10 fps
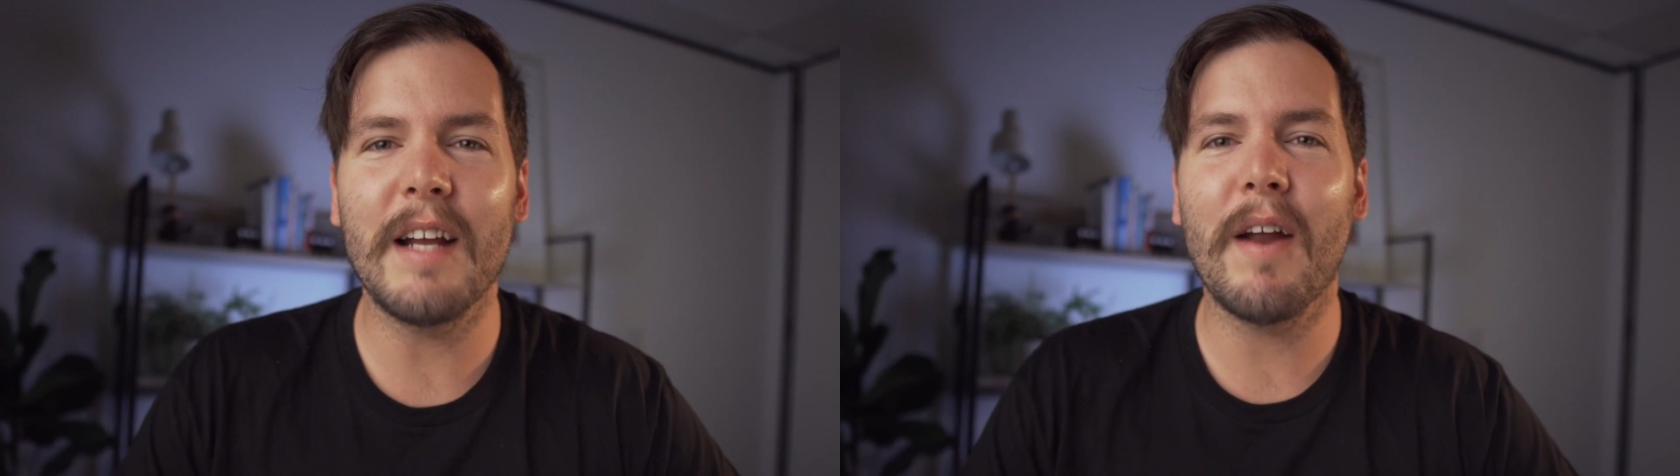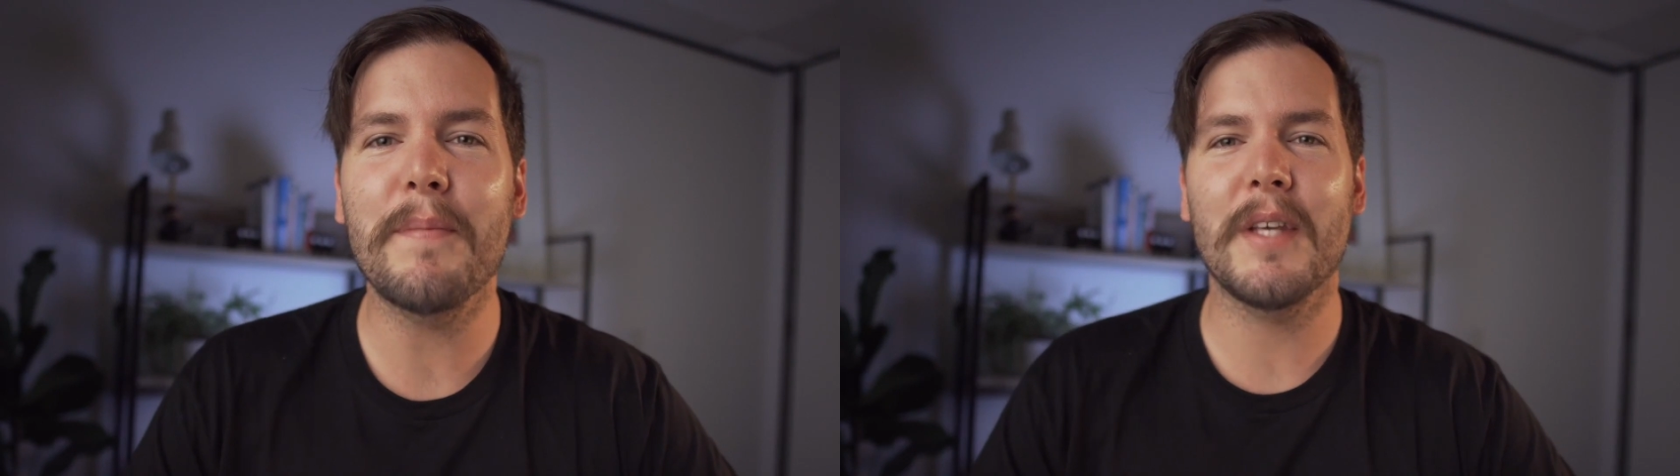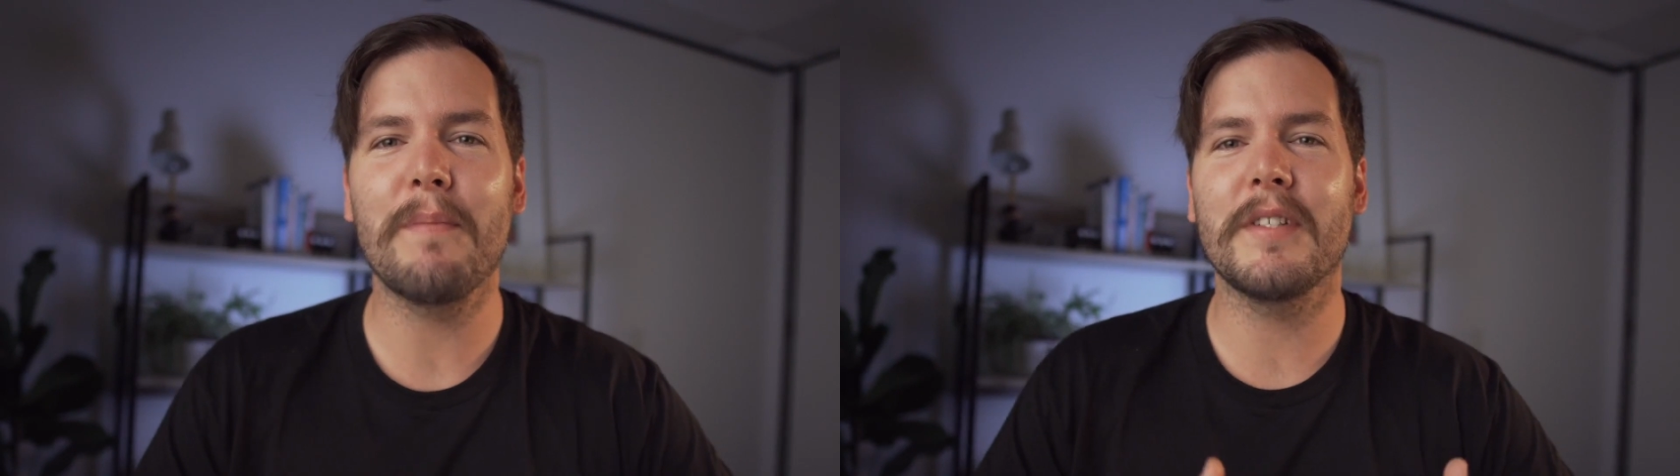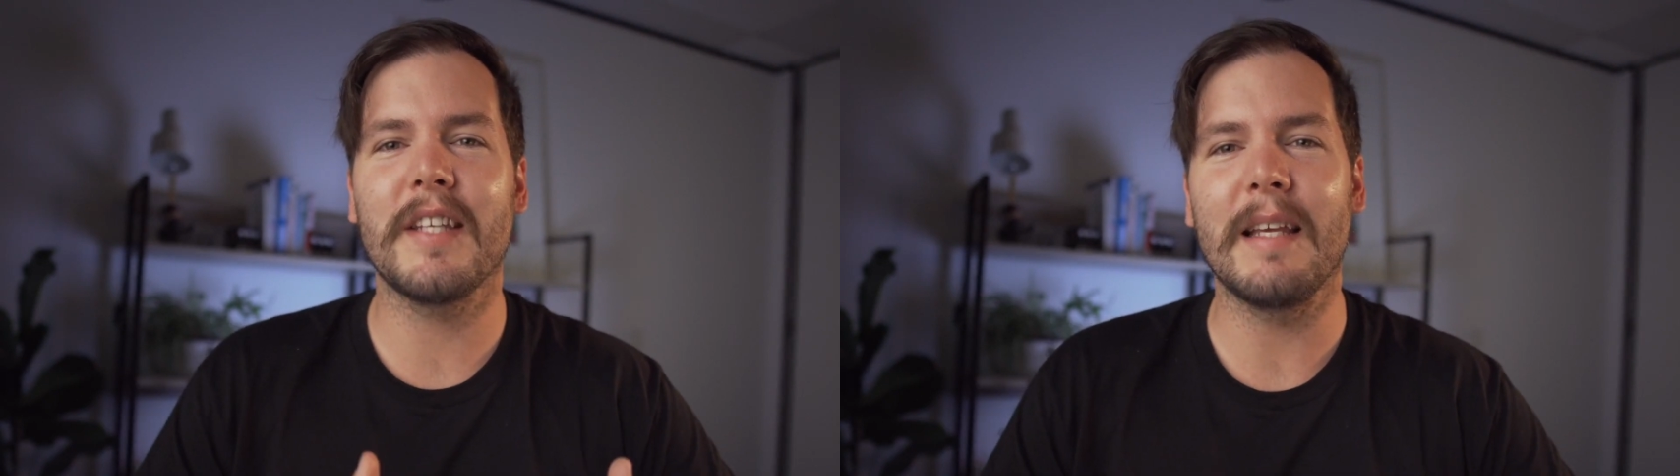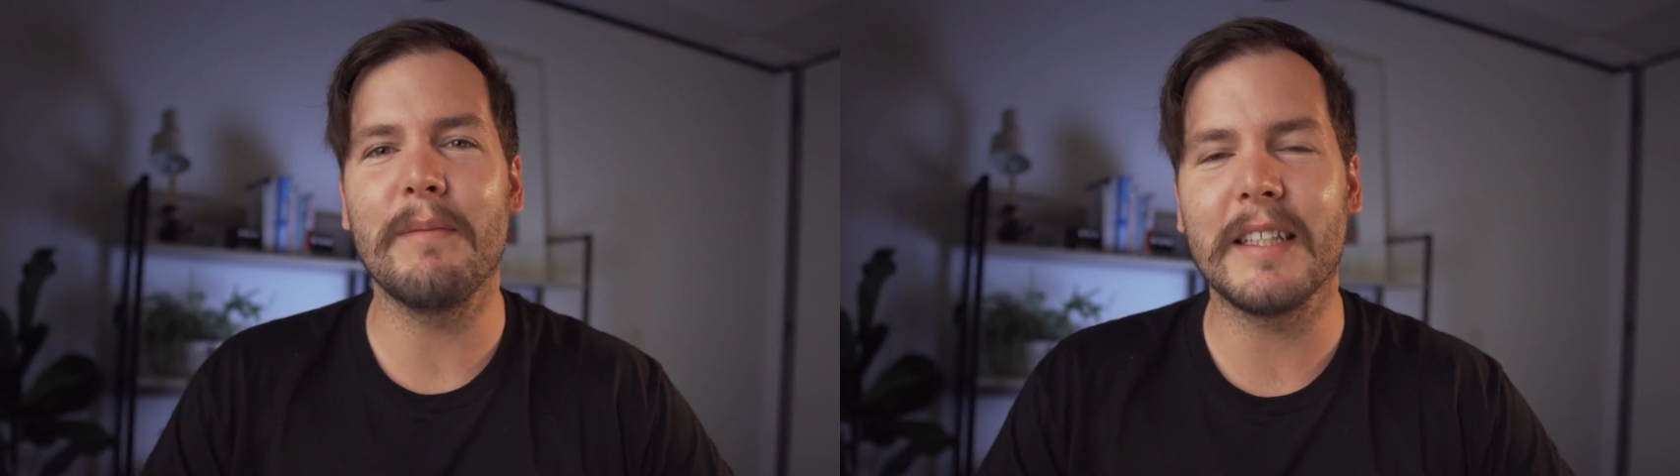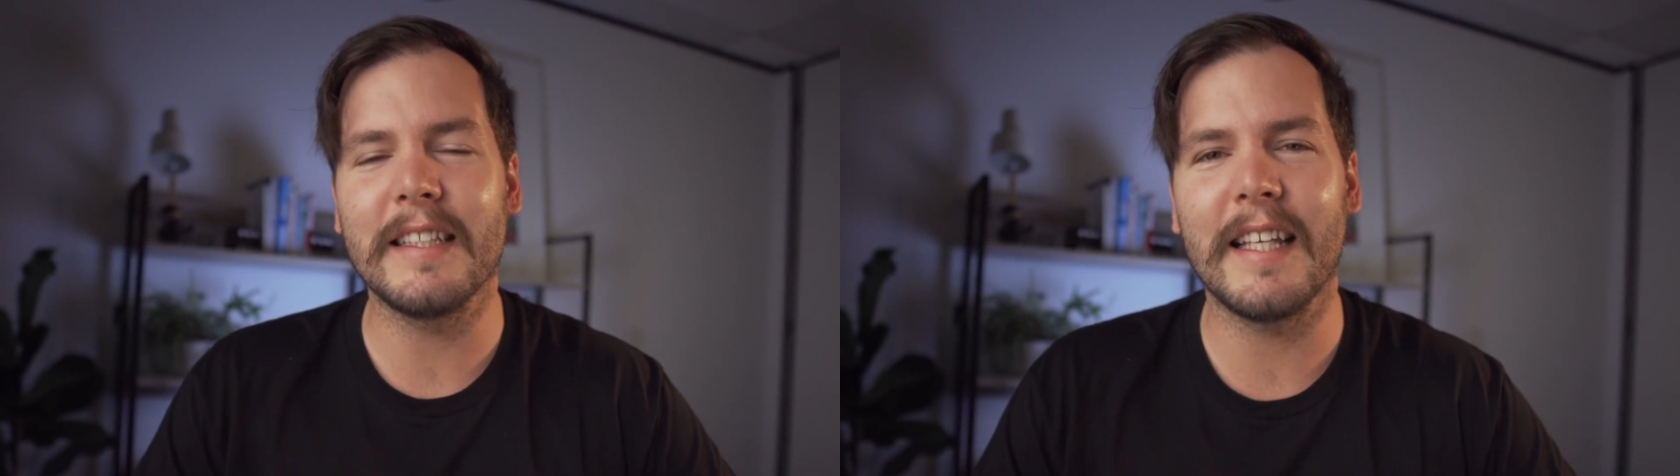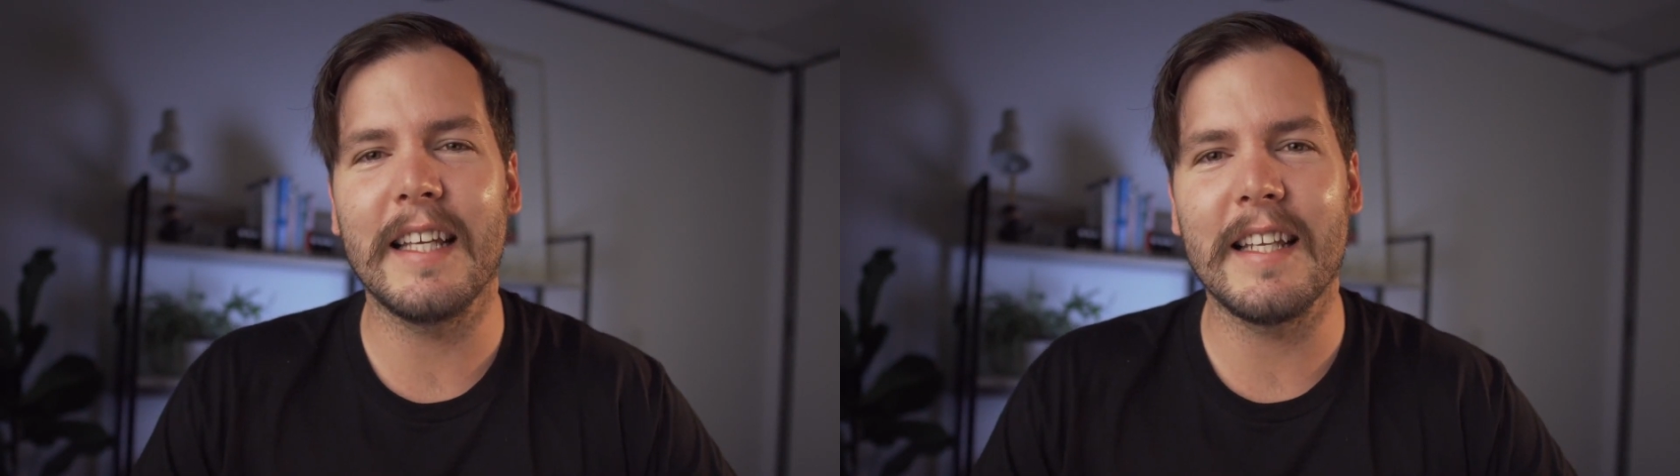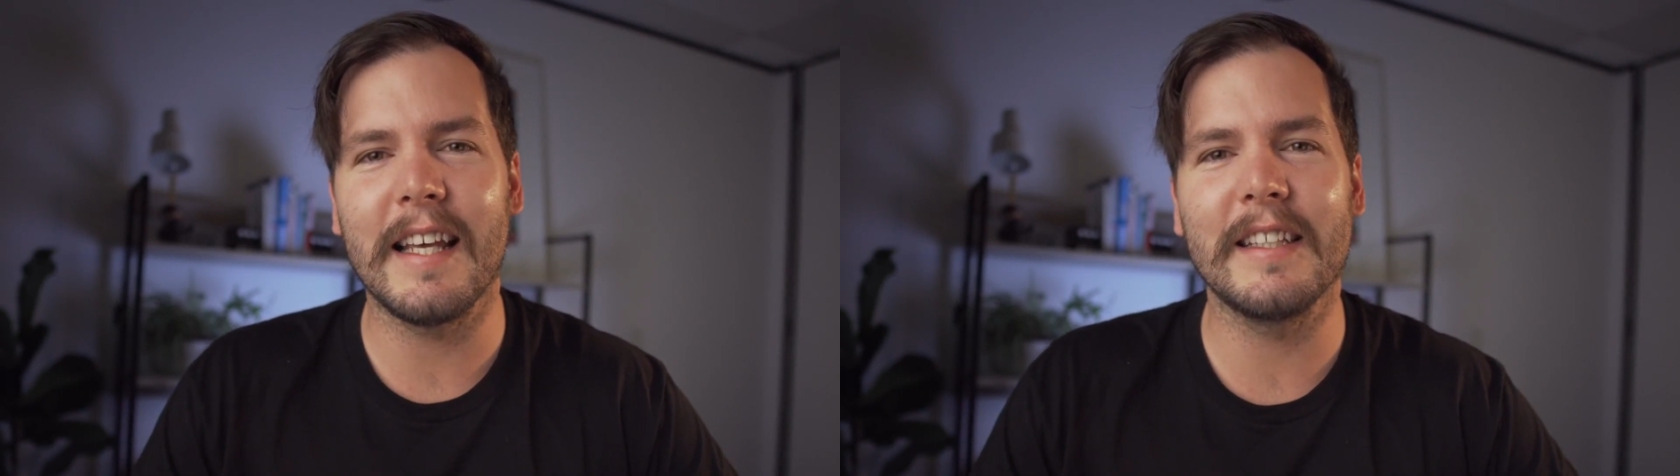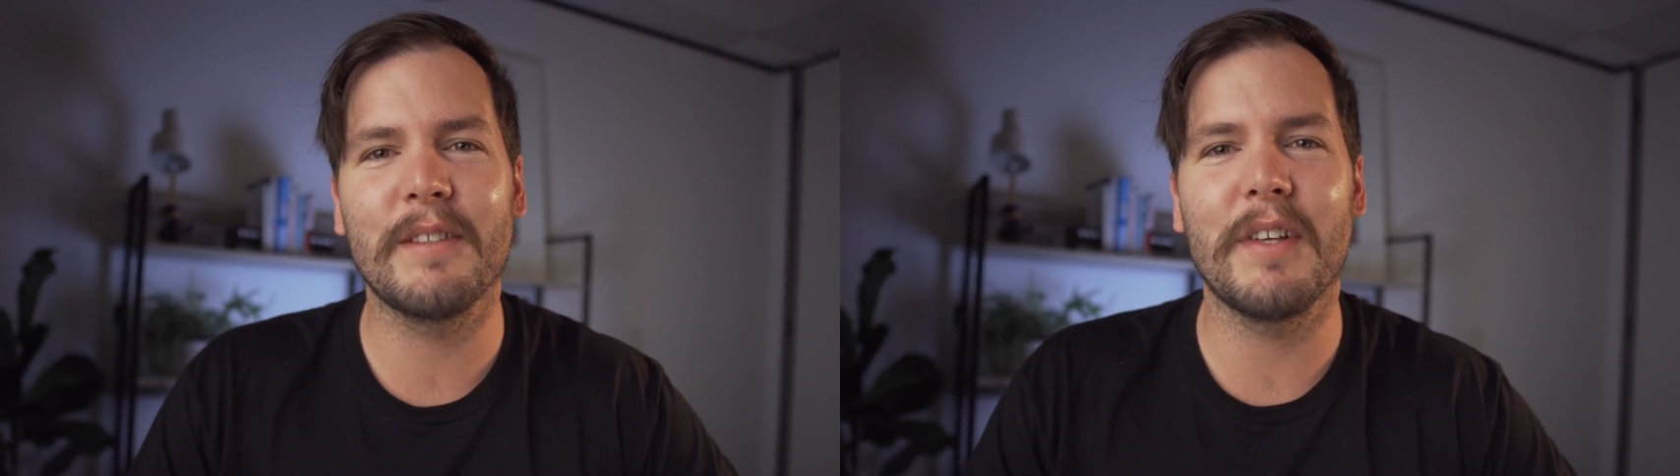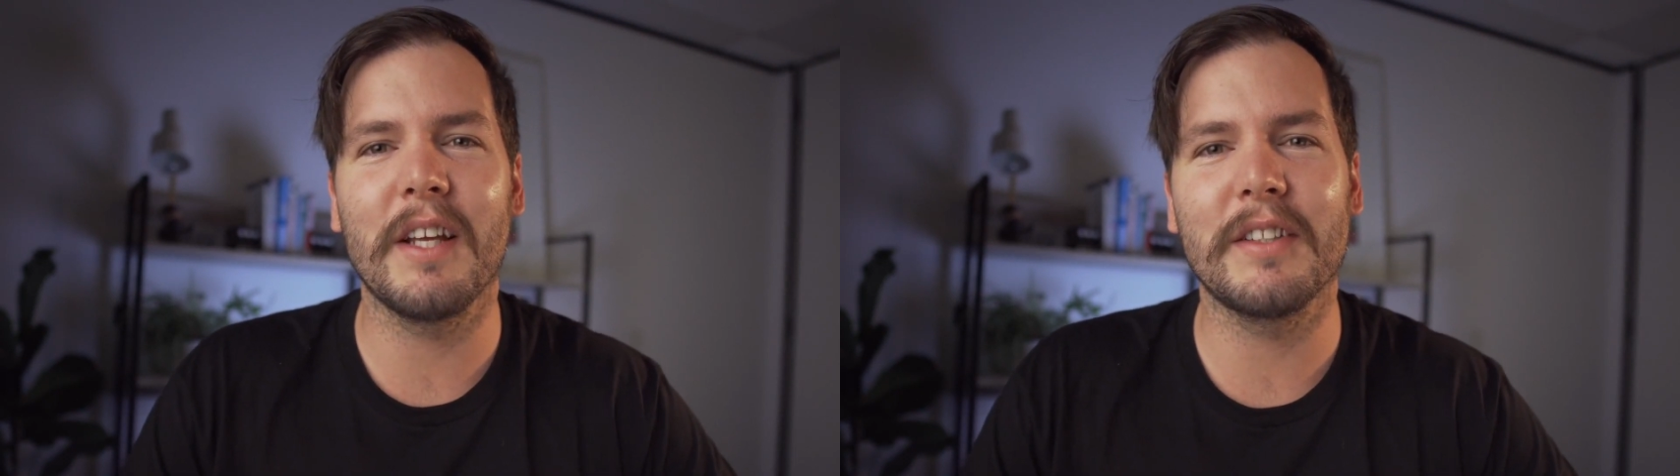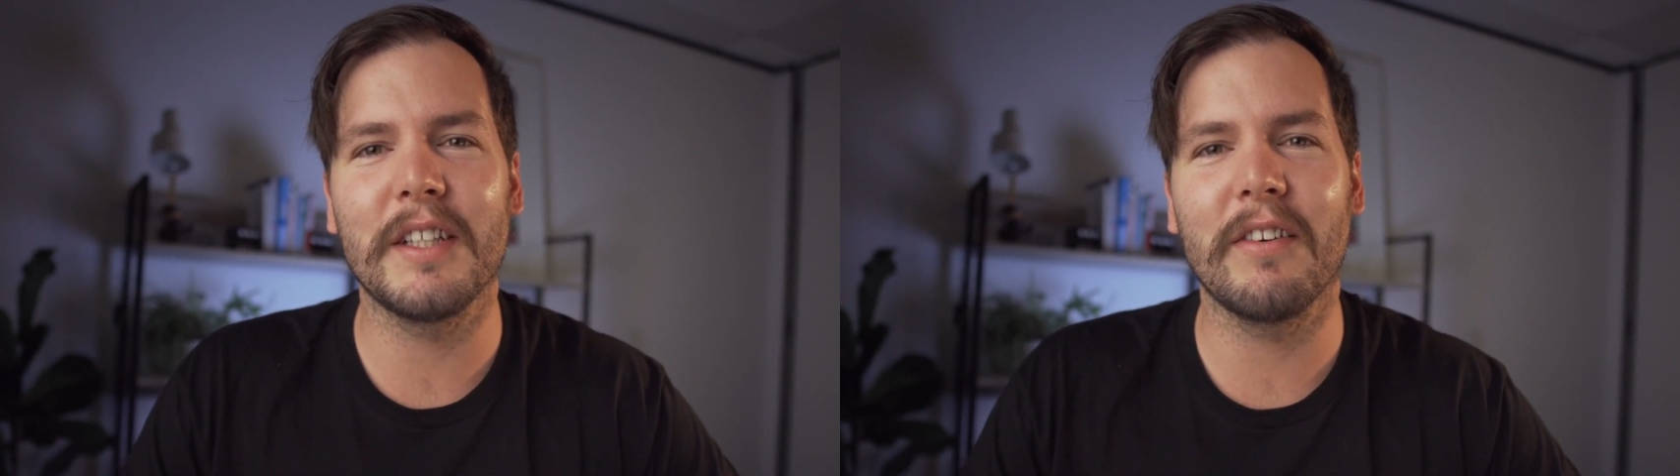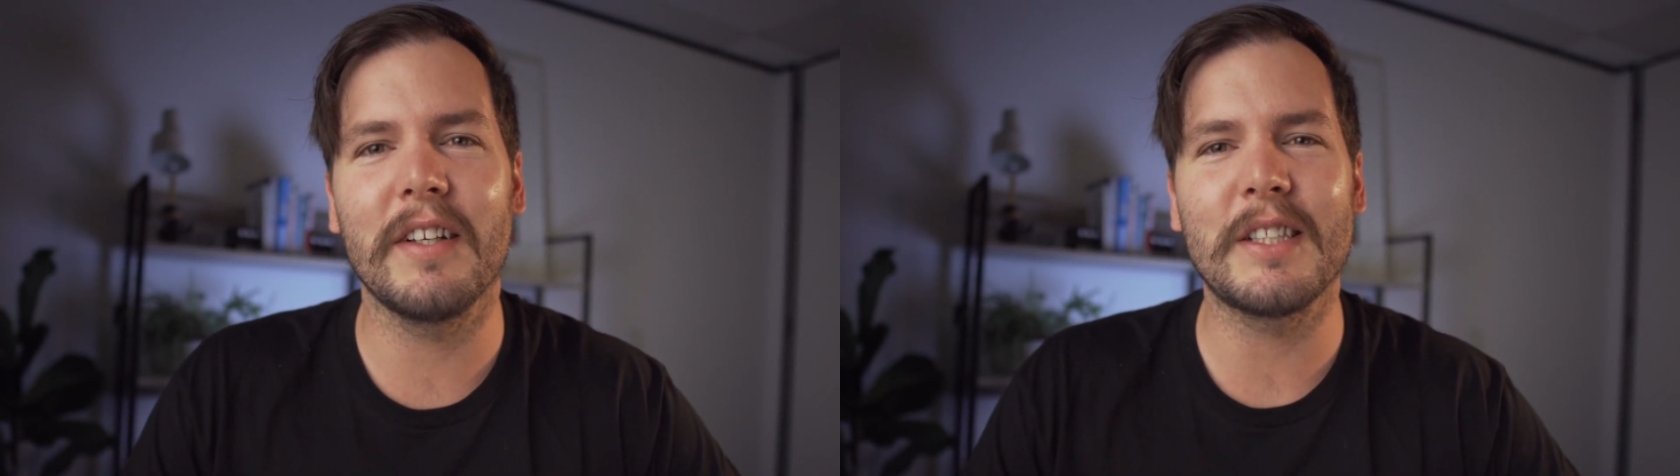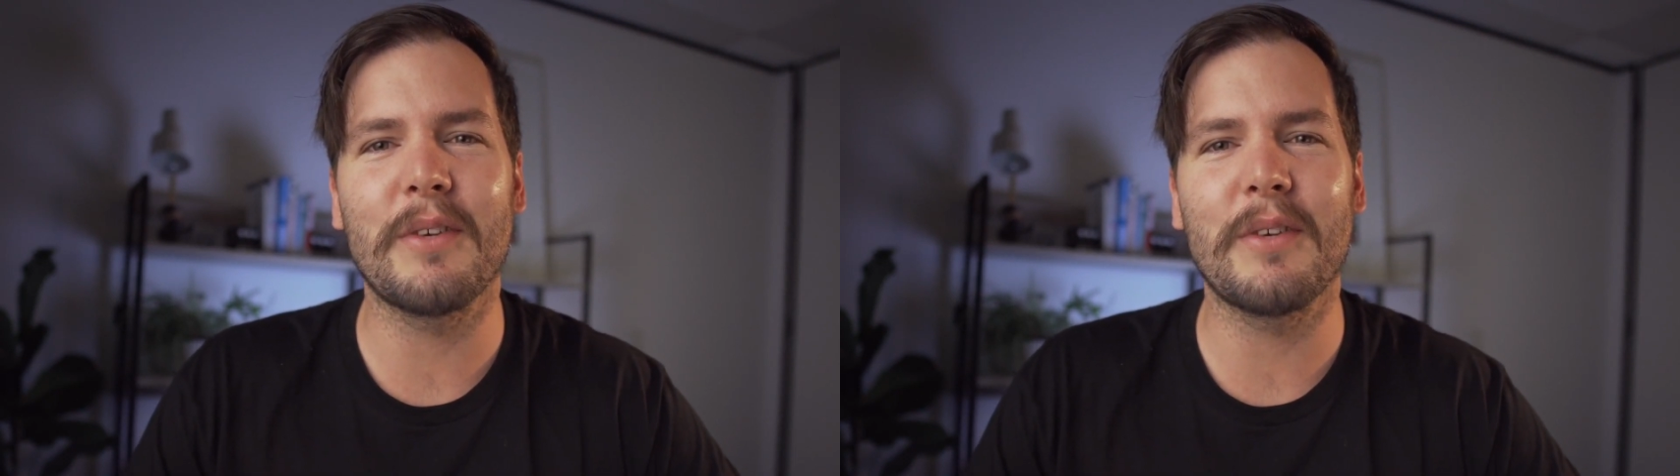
wraps up the Teams in 10 Days video series,